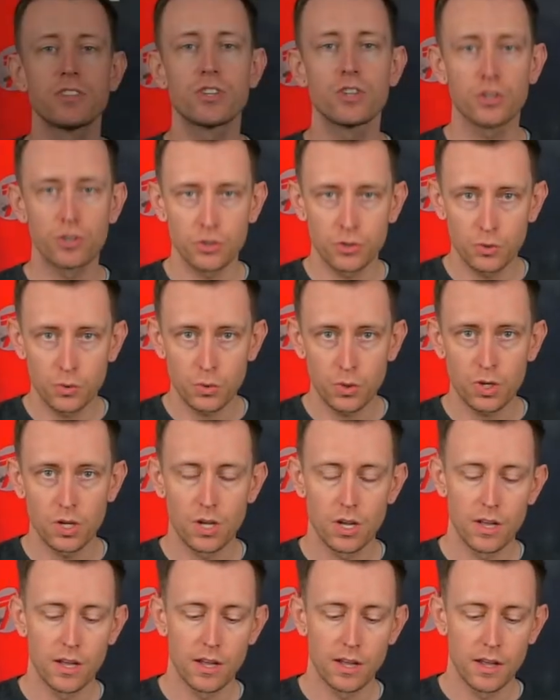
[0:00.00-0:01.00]
2
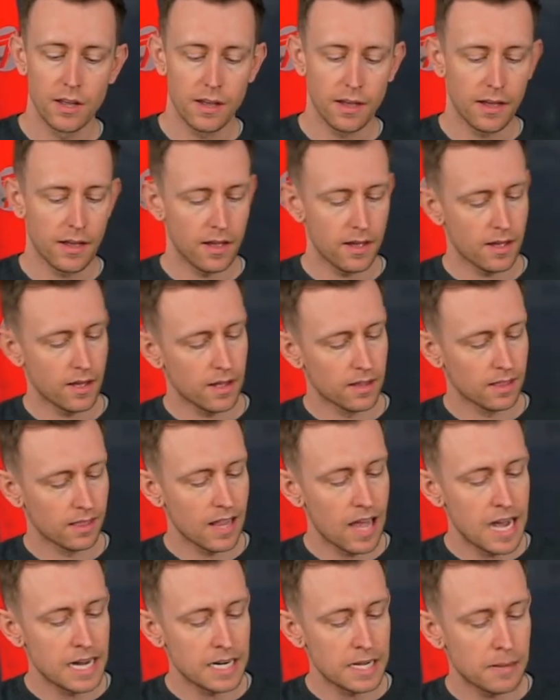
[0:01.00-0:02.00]

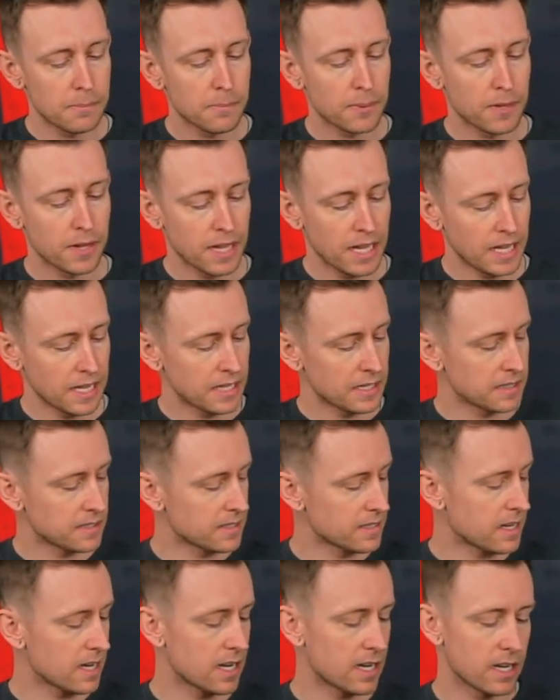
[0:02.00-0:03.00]
lineup, and
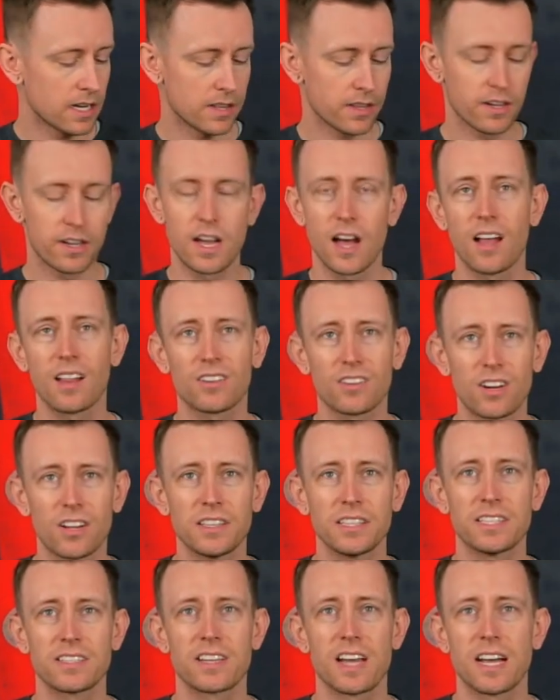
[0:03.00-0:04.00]
the color on
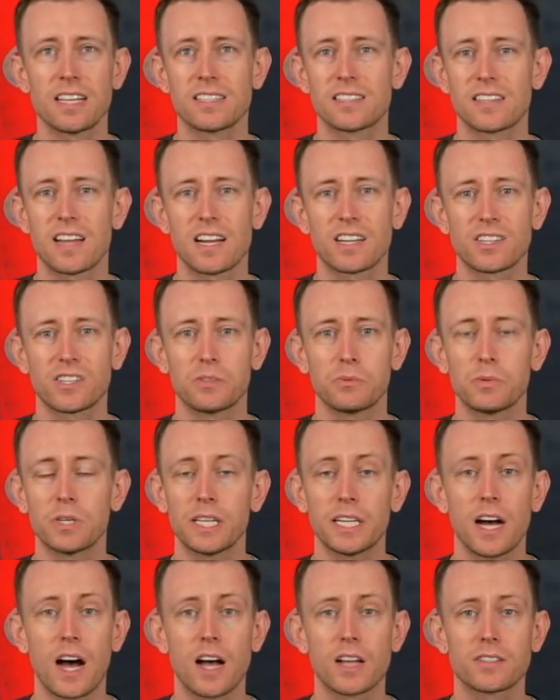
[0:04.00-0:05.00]
these guys is actually really
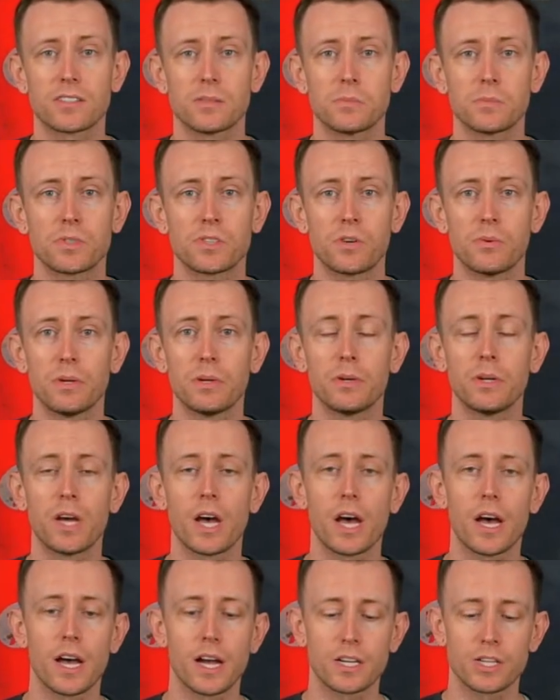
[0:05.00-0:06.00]
awesome. So we
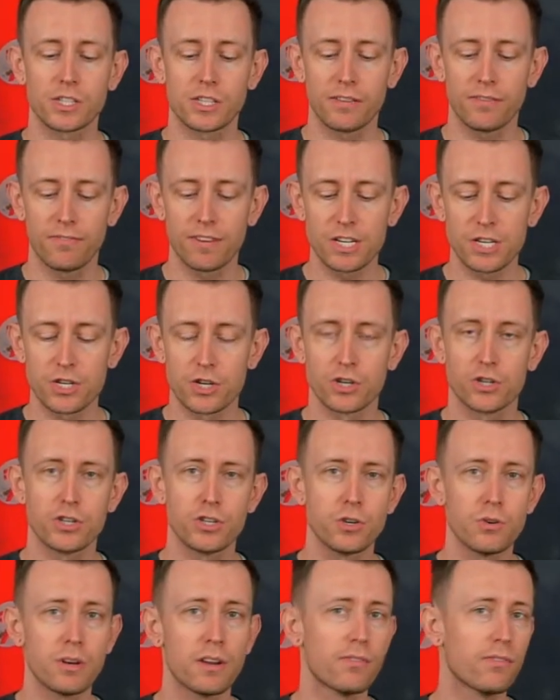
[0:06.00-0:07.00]
actually featured
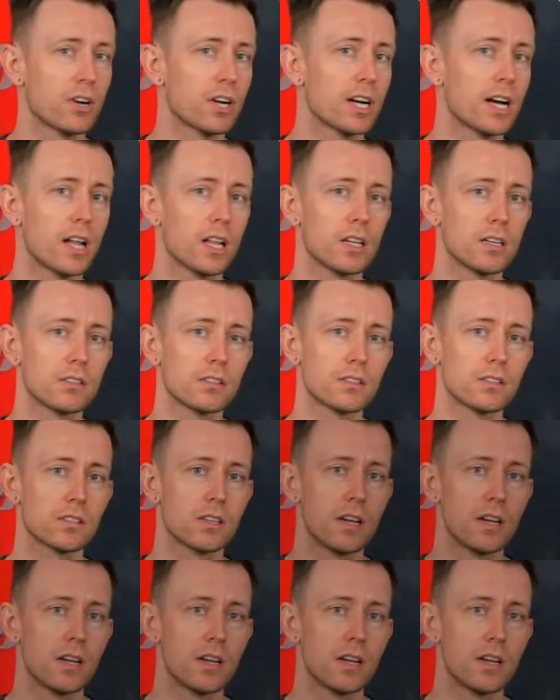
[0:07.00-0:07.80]
2 different colors.